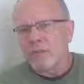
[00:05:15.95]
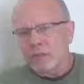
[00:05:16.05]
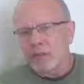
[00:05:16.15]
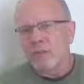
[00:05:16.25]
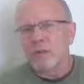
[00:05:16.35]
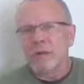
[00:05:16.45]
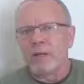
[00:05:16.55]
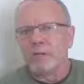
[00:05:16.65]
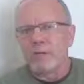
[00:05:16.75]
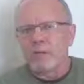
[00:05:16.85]
second
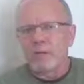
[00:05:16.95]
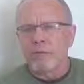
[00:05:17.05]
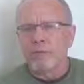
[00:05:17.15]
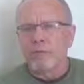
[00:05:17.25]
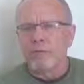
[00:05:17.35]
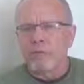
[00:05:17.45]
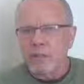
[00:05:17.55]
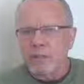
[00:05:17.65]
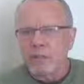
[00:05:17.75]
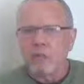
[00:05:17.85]
range of services
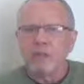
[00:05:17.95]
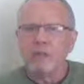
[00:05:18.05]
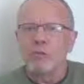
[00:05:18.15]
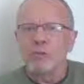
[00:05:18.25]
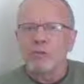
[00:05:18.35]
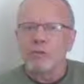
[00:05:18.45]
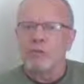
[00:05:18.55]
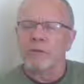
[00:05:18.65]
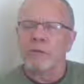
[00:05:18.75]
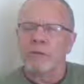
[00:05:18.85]
that include
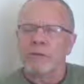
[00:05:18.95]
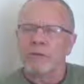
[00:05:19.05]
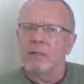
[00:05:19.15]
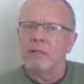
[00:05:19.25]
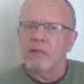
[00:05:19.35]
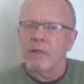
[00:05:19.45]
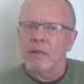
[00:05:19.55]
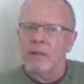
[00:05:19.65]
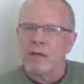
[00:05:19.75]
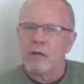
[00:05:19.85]
professional editing and
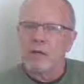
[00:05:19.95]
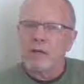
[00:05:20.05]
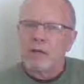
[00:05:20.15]
design